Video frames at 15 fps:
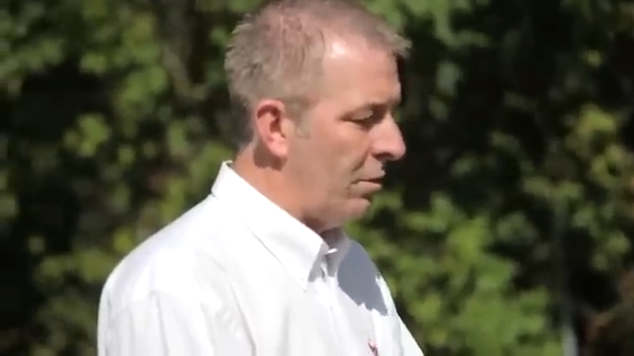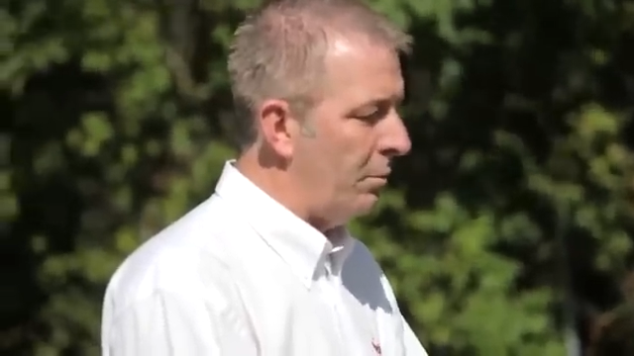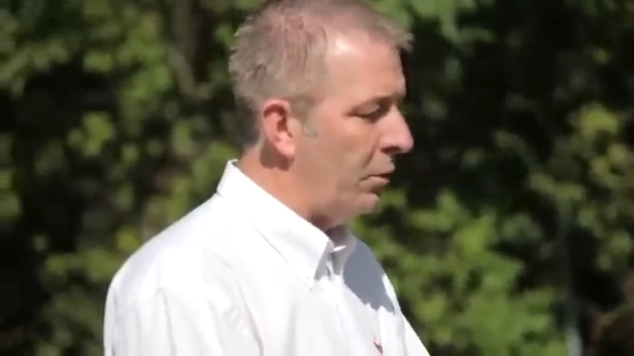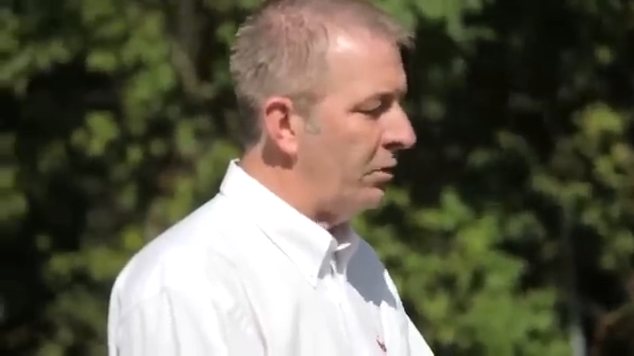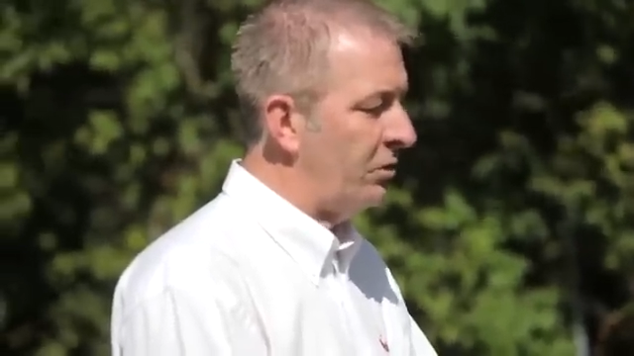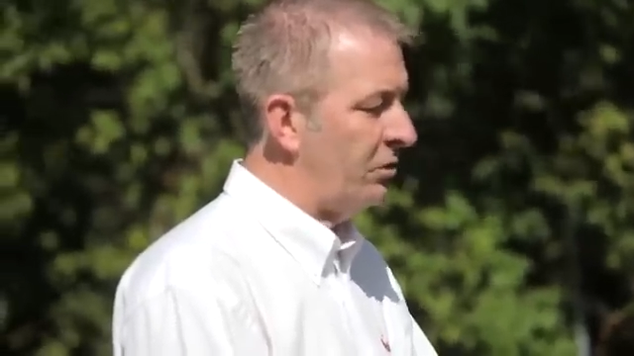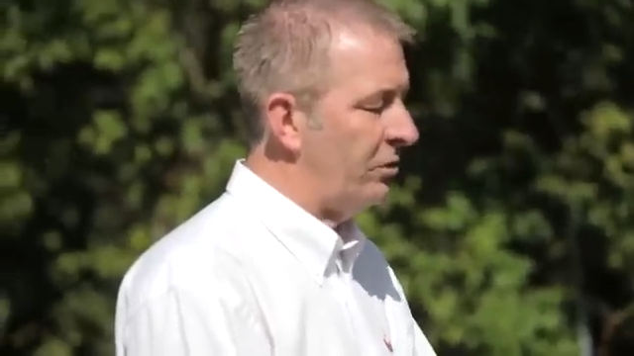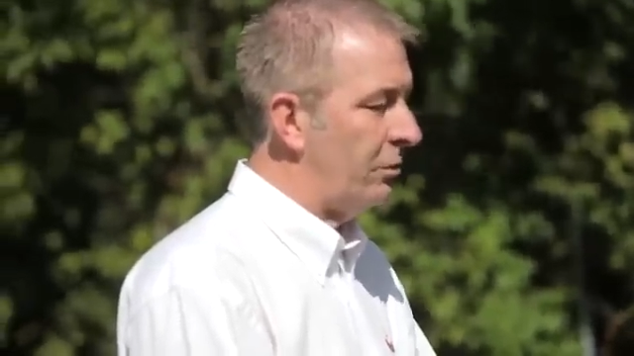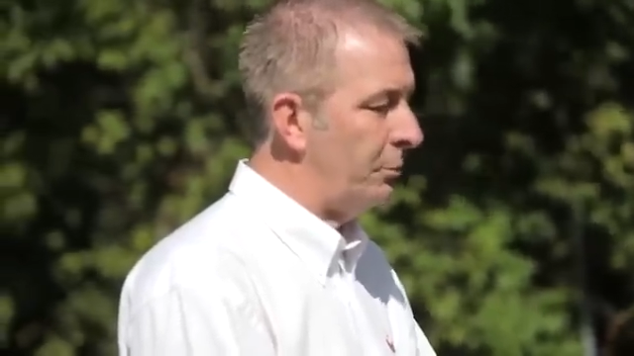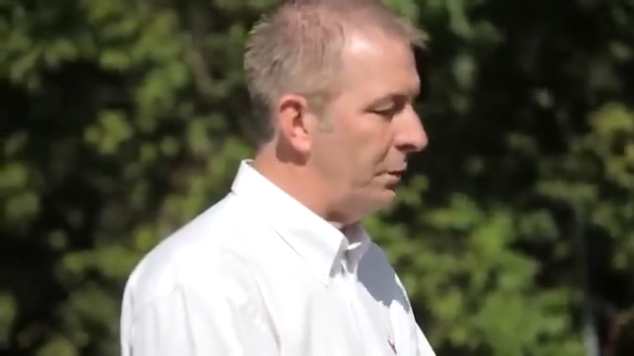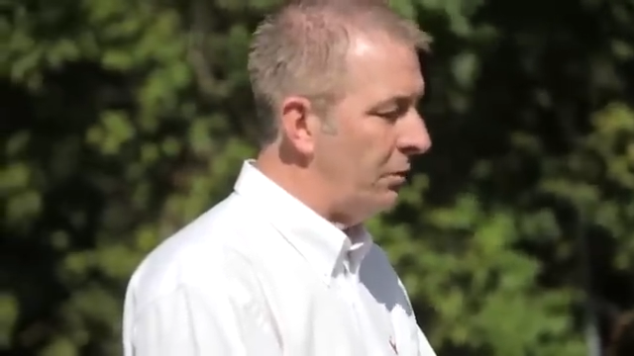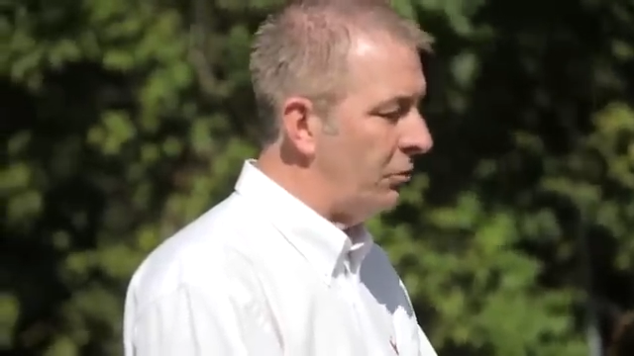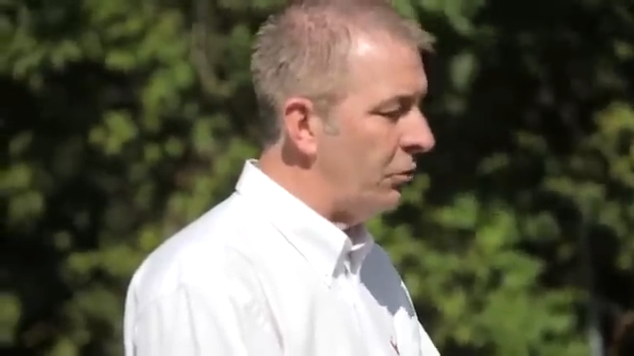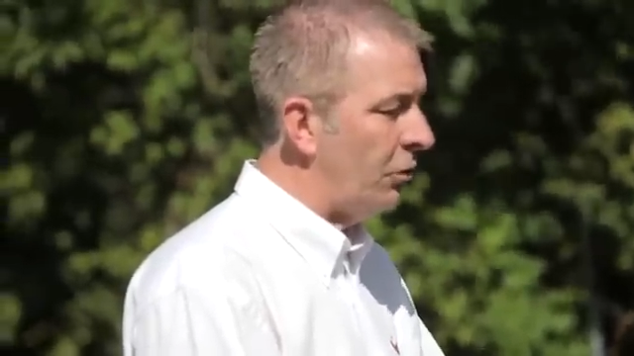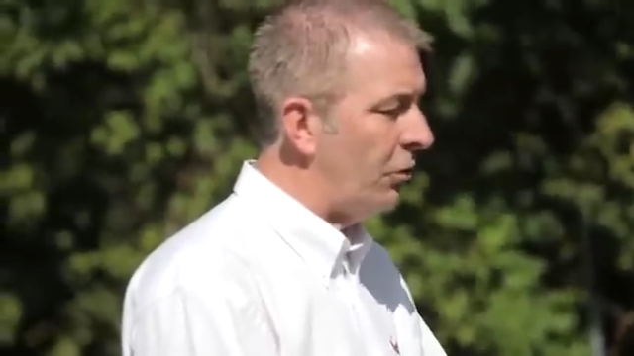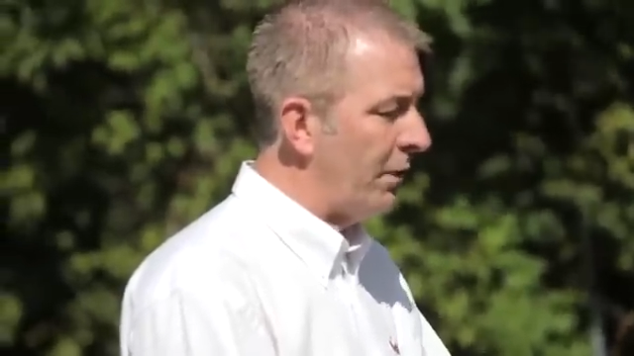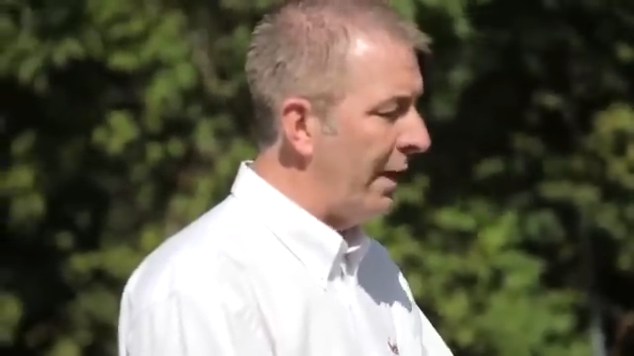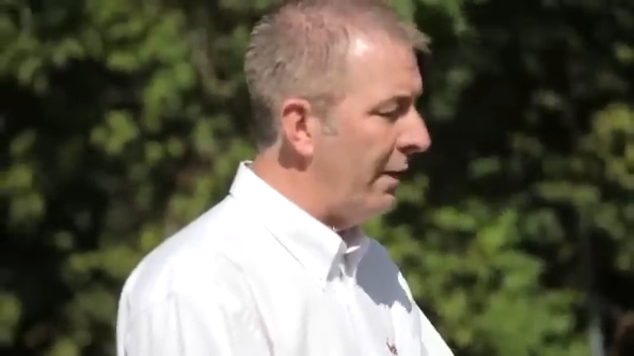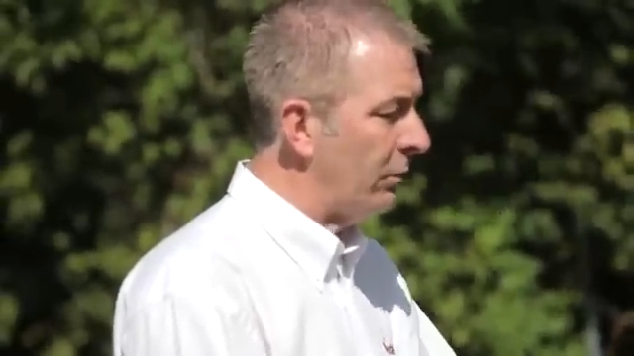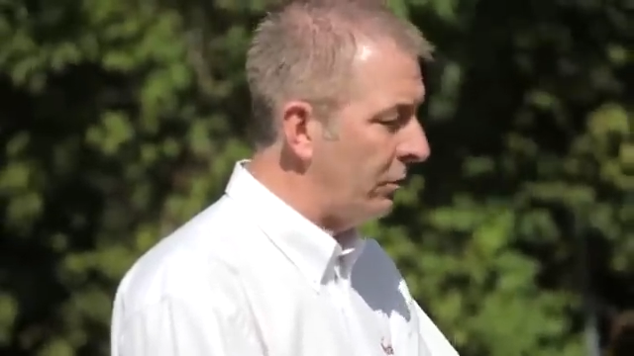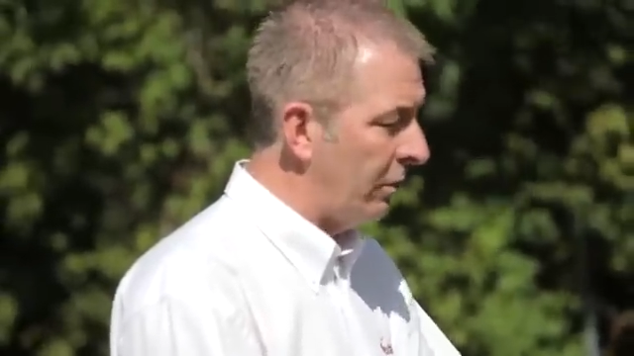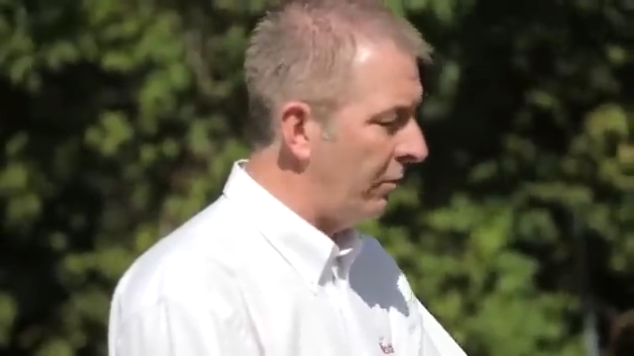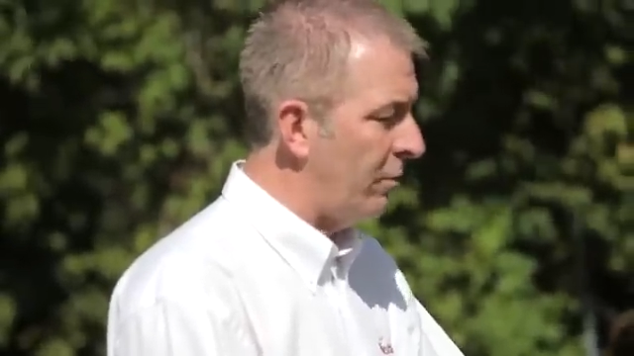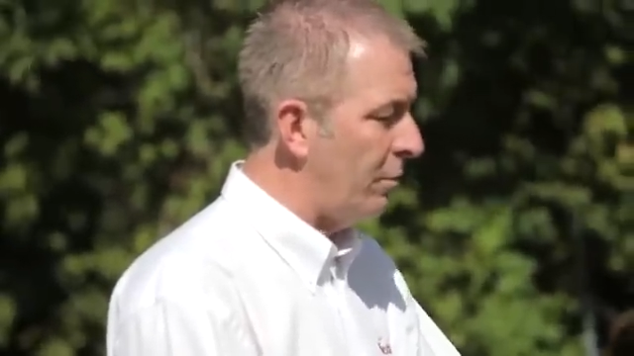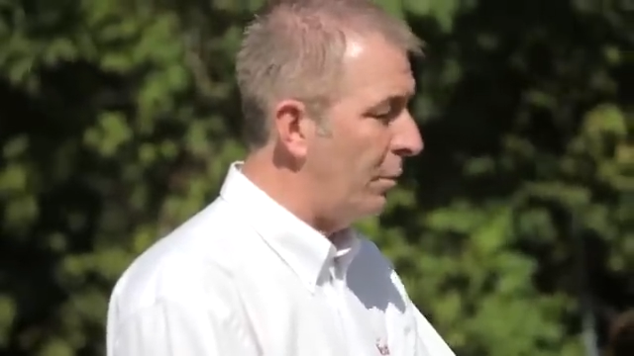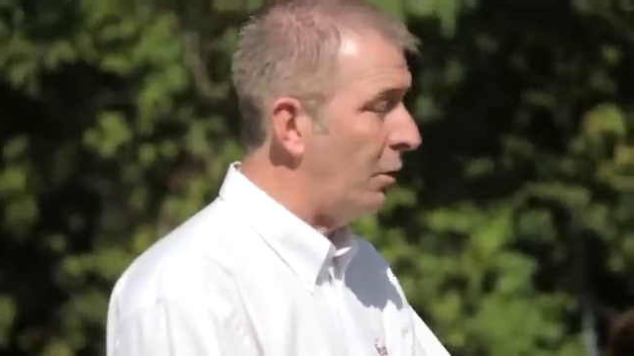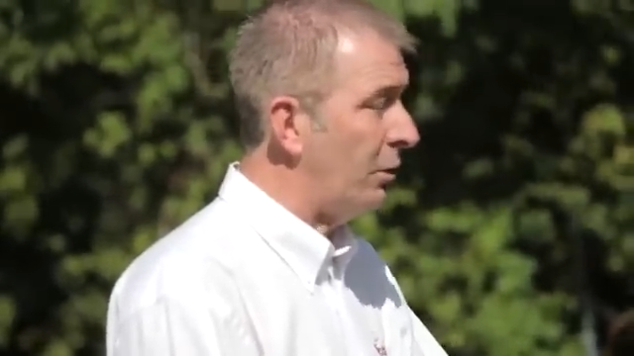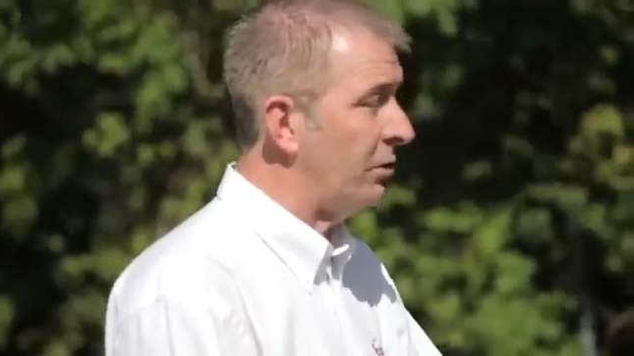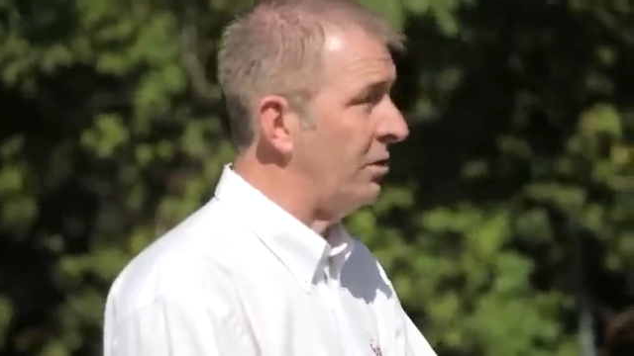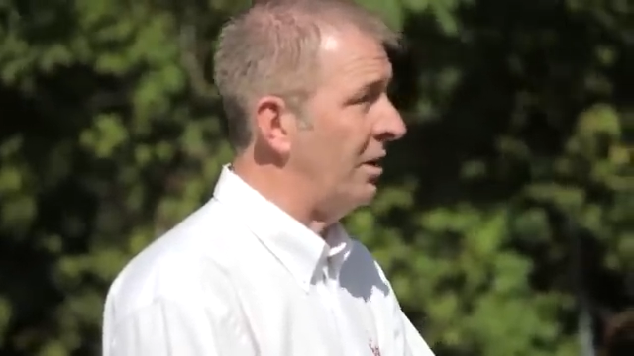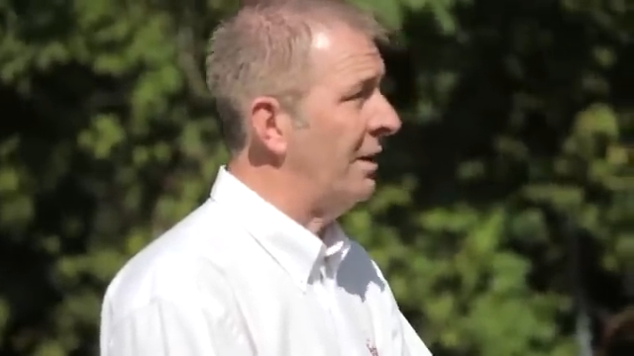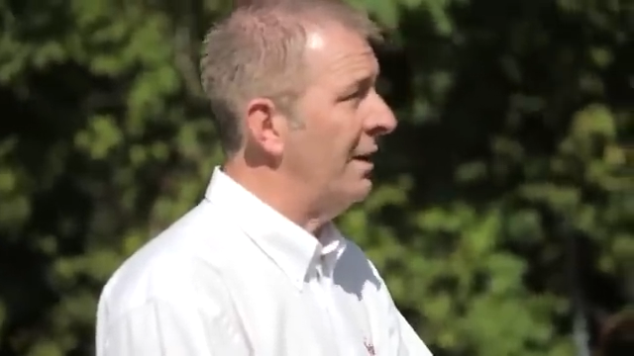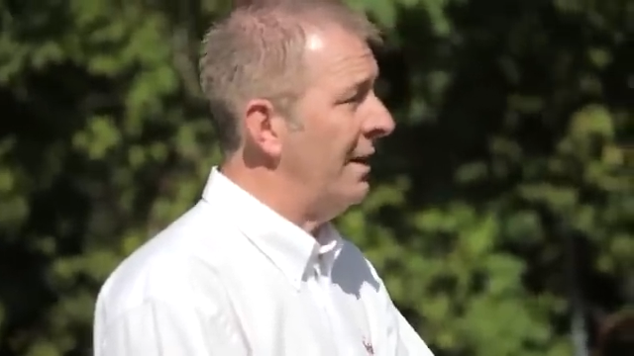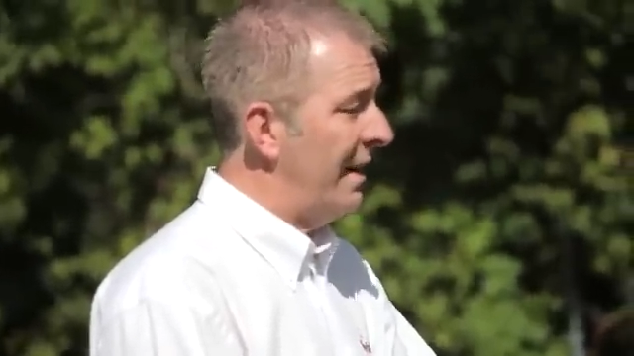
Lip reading: moisture to be drawn out of the mortar